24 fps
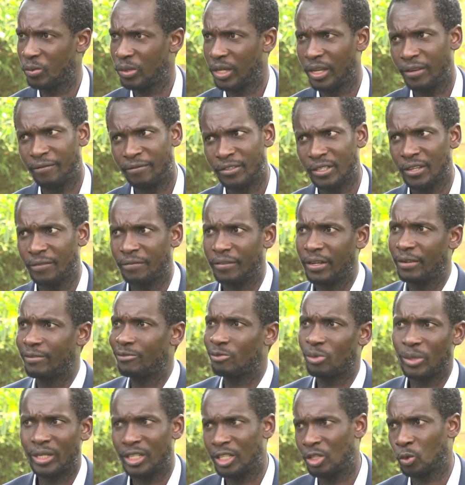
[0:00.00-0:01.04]
We've survived
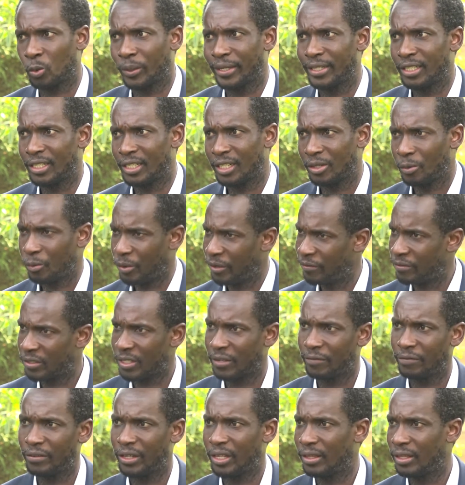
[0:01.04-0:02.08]
2020, we've
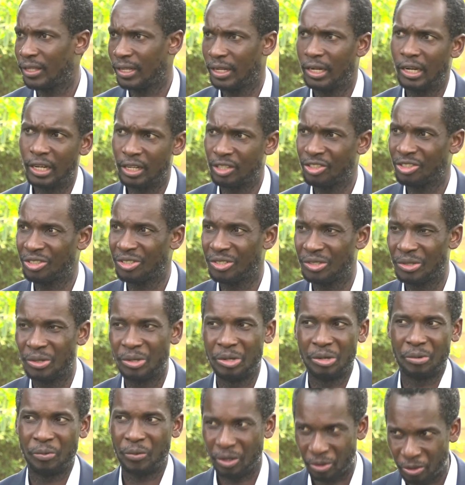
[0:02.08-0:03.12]
survived the election,
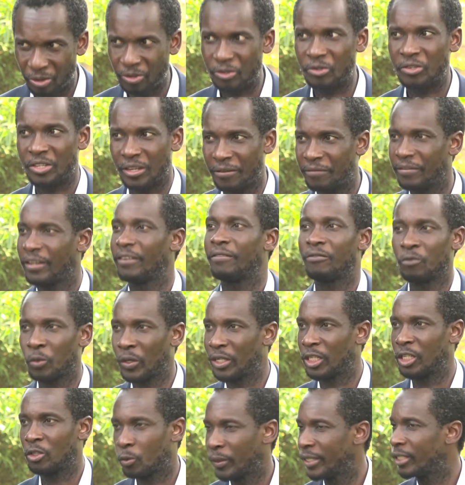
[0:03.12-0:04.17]
we are going to survive
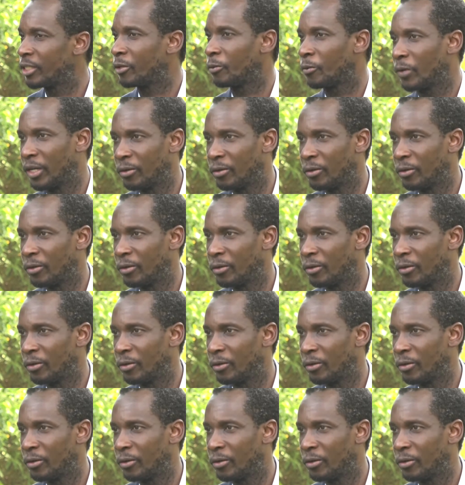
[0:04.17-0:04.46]
2021.